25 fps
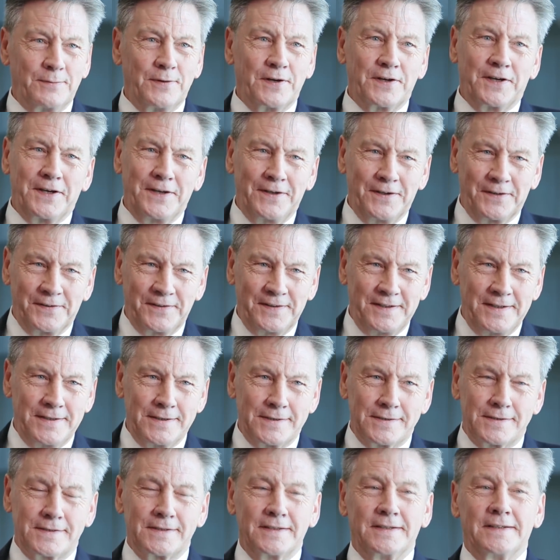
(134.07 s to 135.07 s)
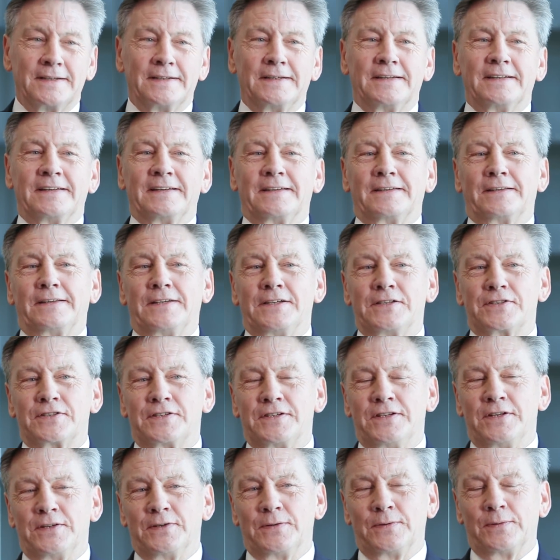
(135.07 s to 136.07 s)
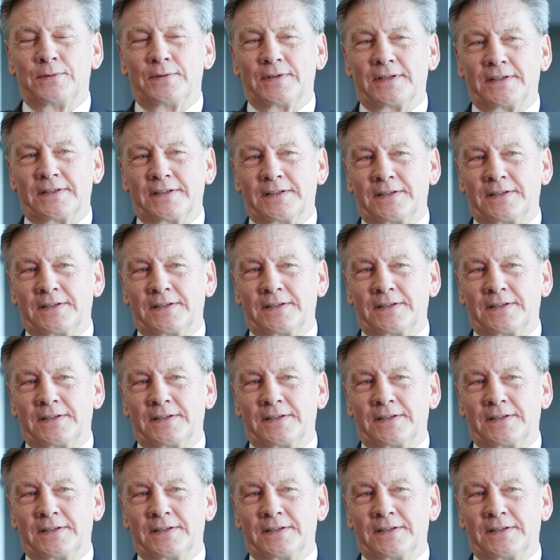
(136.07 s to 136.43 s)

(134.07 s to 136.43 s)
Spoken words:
working on these new